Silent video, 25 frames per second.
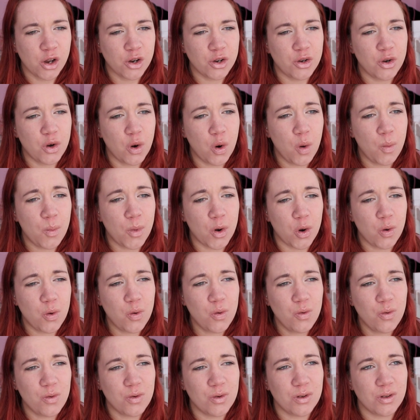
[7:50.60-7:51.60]

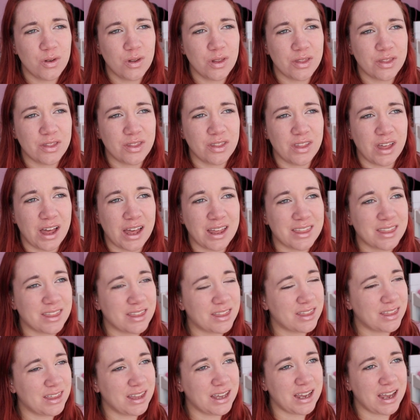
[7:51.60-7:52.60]
Normal, I
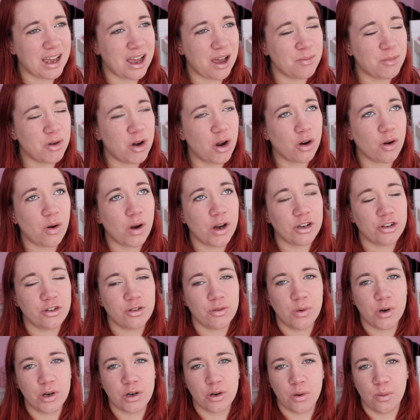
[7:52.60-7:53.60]
think, I'm not quite
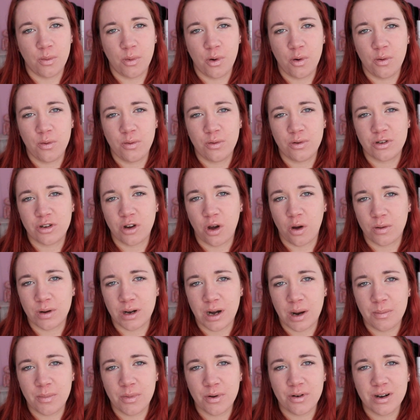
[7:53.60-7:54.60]
sure what normal top
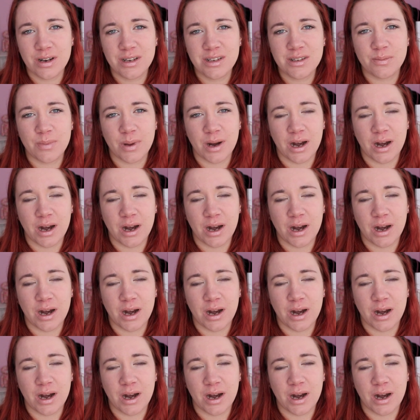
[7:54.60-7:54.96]
number is,